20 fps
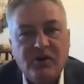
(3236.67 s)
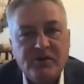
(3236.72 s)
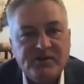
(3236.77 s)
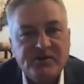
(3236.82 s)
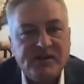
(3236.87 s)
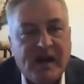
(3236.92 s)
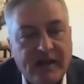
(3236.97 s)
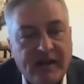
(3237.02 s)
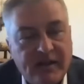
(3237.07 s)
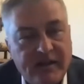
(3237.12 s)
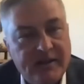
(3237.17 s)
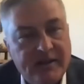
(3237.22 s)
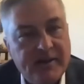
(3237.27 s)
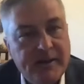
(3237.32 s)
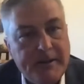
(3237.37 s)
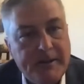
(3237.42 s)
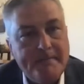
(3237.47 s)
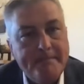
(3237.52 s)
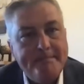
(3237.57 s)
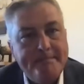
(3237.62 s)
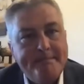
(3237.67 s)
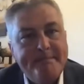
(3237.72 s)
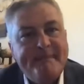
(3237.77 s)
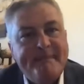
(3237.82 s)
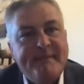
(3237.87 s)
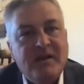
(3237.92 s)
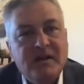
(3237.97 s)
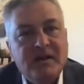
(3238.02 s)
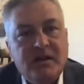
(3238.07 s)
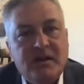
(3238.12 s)
silent.
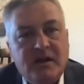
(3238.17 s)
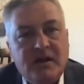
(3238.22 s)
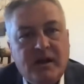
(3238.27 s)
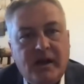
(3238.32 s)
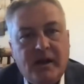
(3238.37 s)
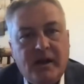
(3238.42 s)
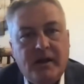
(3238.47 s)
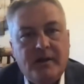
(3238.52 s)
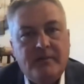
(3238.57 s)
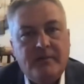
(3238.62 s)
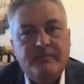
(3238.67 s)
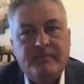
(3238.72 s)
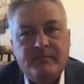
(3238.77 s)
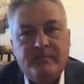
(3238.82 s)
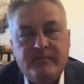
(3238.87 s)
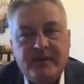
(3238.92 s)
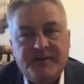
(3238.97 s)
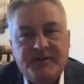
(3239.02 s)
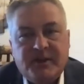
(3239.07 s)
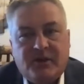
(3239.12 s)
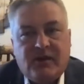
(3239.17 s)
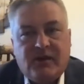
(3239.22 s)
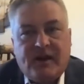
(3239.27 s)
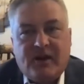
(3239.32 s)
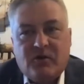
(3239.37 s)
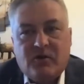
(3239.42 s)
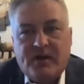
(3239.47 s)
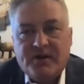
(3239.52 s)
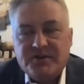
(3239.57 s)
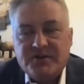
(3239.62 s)
It's a
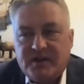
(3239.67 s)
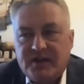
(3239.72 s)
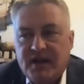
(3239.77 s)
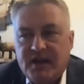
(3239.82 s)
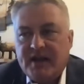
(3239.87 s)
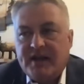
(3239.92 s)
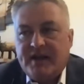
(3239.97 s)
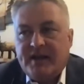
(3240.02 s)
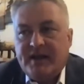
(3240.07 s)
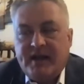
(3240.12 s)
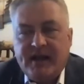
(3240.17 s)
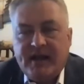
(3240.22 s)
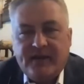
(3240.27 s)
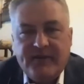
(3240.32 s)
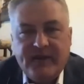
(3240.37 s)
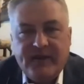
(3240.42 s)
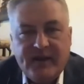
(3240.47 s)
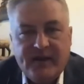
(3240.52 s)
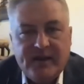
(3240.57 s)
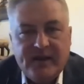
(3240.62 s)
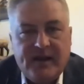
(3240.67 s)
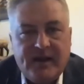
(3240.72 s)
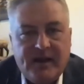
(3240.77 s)
great question, Doc, and I think,